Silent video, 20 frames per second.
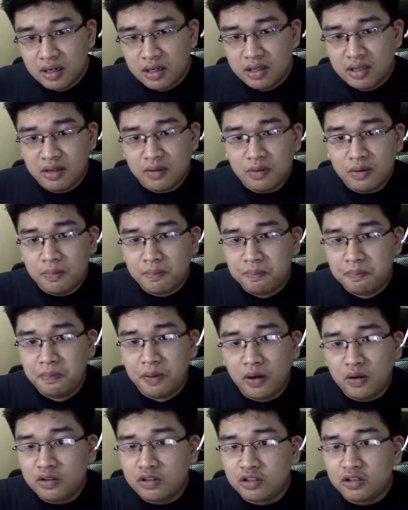They were
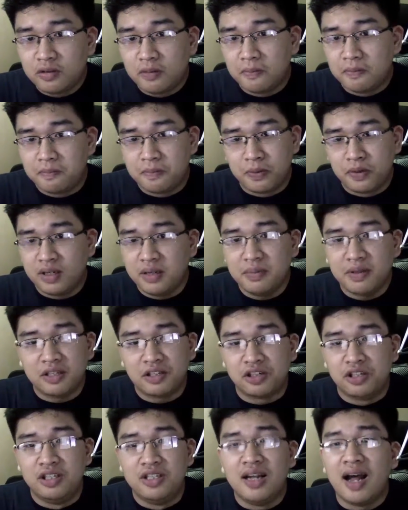both pretty
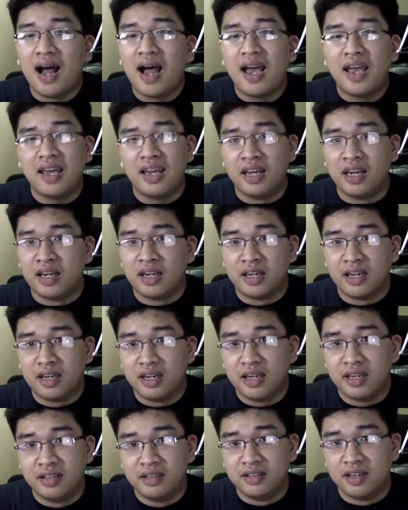much dying
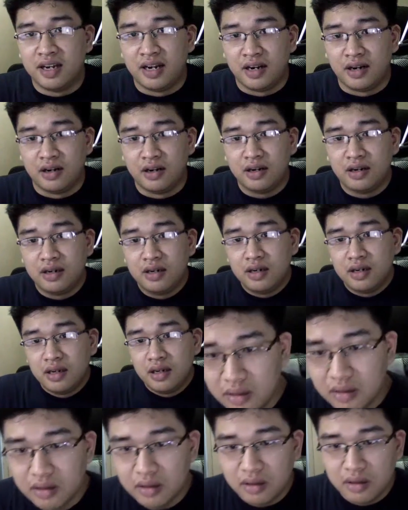in there.
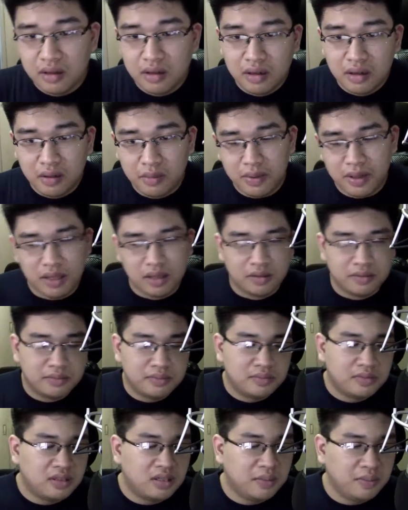Well,
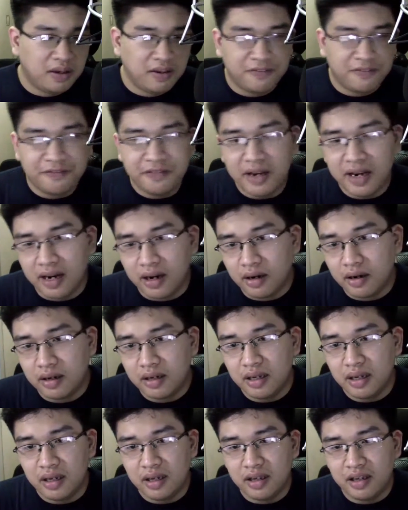to be fair,
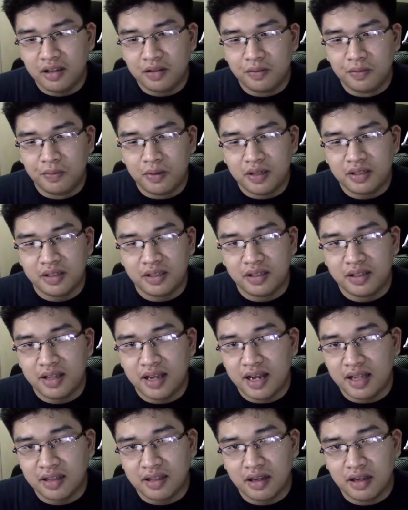it wasn't
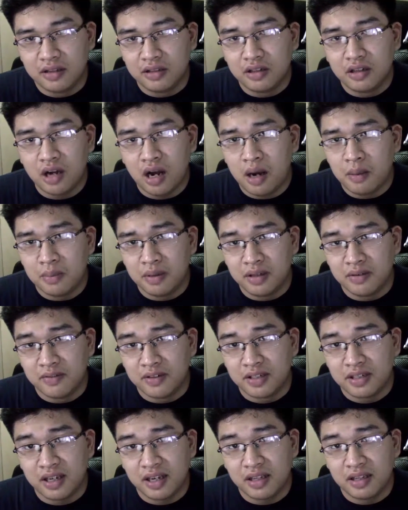that uncommon of a
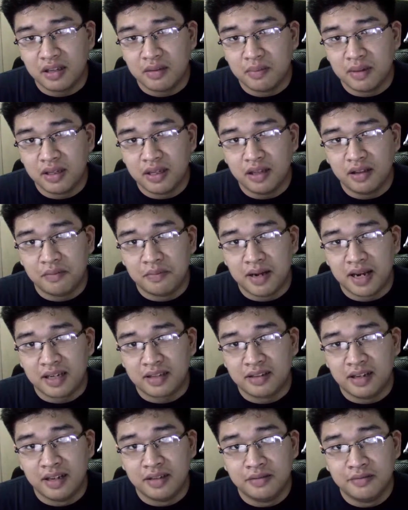sight in Manila back
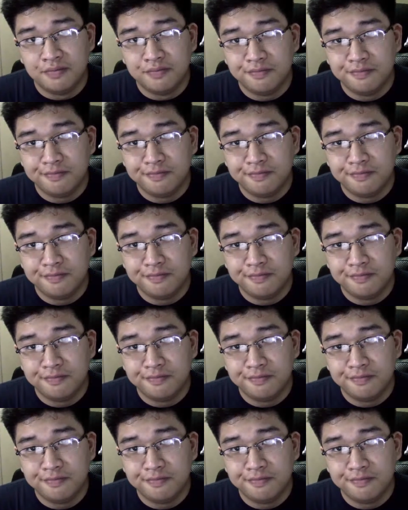then.